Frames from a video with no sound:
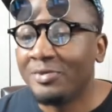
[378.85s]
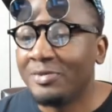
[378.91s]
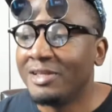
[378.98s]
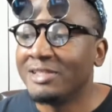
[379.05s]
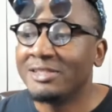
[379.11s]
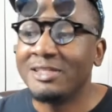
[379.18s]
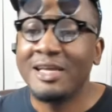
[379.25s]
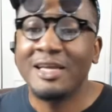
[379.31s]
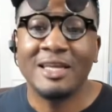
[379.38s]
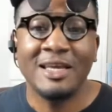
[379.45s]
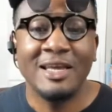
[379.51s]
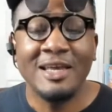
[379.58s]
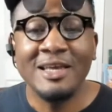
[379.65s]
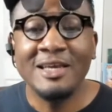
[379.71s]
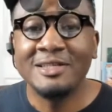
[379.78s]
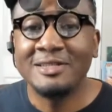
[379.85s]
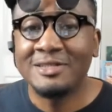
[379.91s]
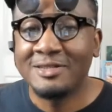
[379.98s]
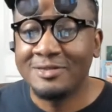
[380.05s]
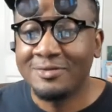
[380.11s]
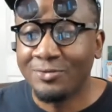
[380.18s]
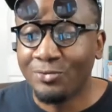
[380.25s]
This deck
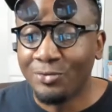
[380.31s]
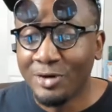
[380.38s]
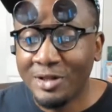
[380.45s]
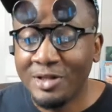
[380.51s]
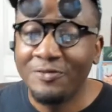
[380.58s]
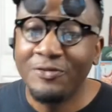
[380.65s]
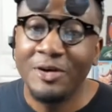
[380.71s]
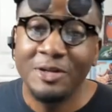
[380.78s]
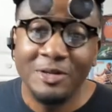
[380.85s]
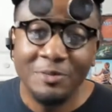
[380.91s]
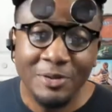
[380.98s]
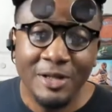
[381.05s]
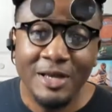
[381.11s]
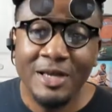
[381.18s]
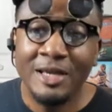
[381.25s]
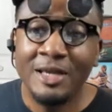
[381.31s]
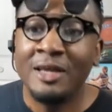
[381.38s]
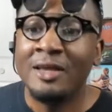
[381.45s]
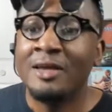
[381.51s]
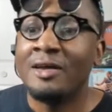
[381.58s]
is really fun to play,